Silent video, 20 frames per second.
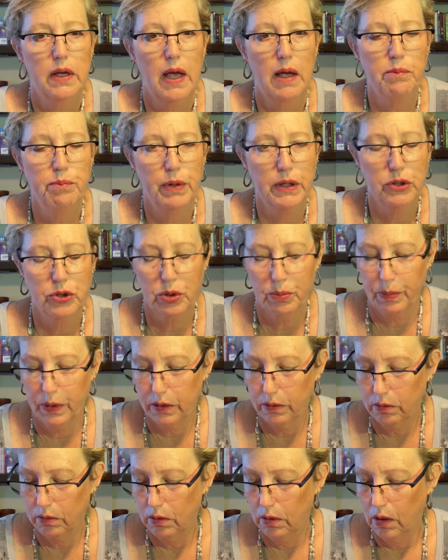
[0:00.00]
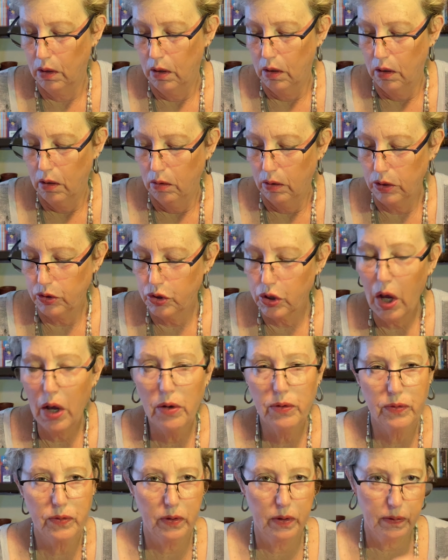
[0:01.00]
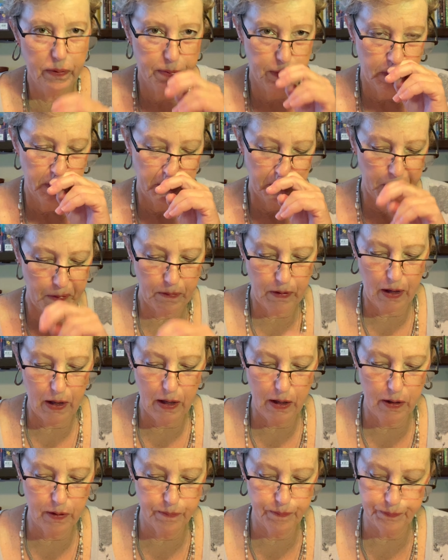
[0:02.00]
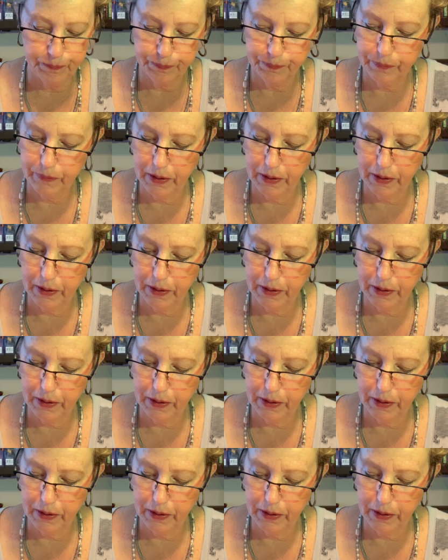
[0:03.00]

and Benjamin. But Joseph, um,